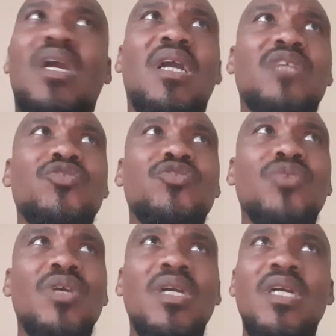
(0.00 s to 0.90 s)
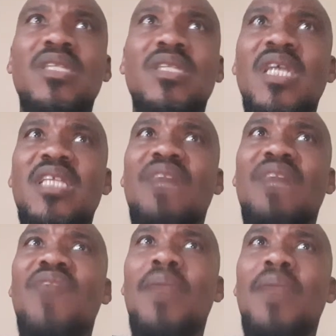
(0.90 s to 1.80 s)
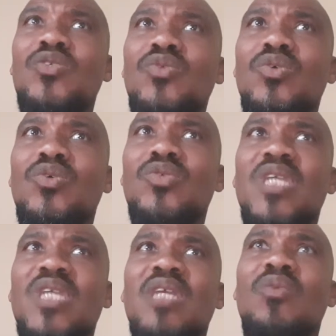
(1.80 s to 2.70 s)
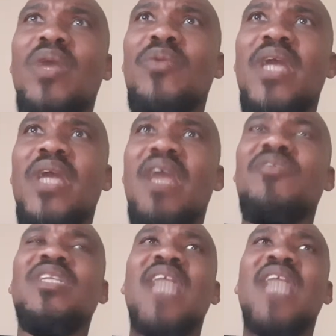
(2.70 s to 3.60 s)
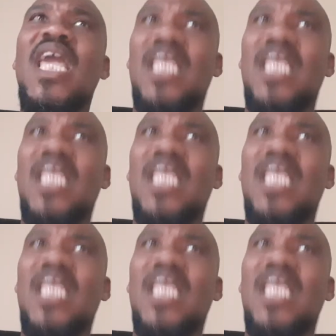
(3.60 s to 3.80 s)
drugs that pharmaceuticals get away with every day.